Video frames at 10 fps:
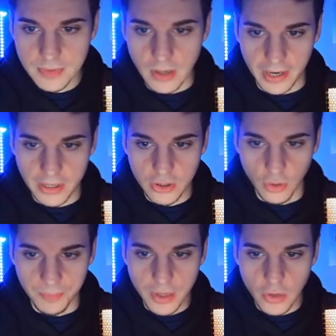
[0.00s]
All right,
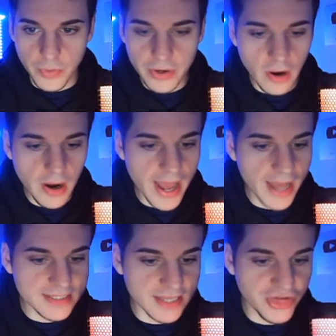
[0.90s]
cool. We are
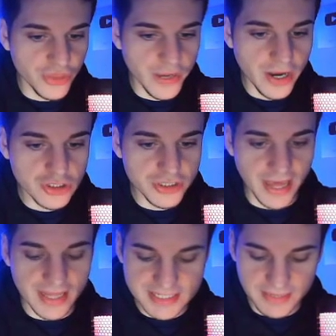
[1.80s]
at three hundred
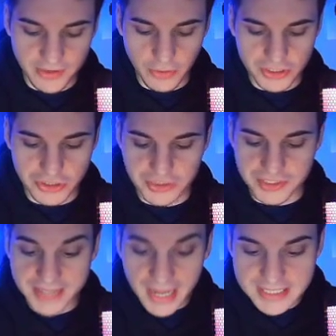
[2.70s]
seventy crystals.
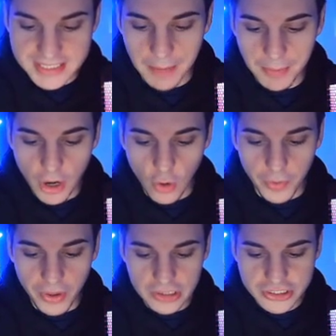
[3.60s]
Next up,
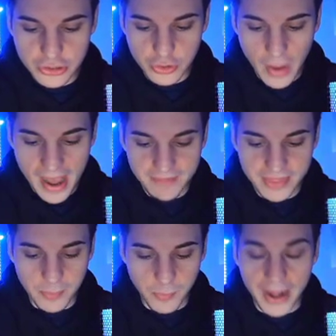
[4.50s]
we also do have
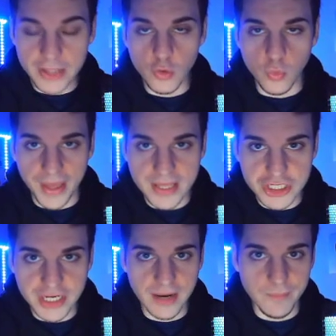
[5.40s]
the brand new
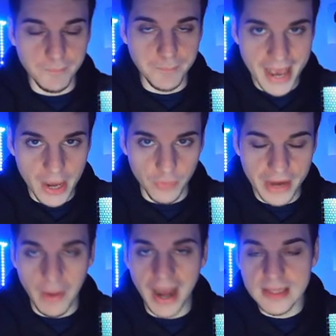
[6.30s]
Raging Battle.
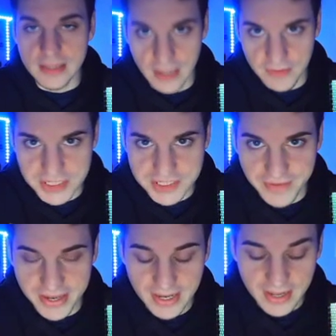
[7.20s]
Now, I love this
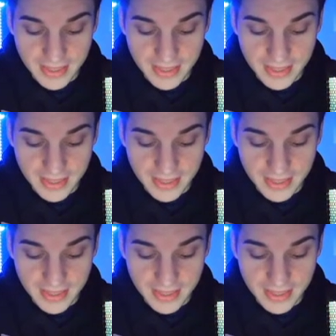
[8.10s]
event.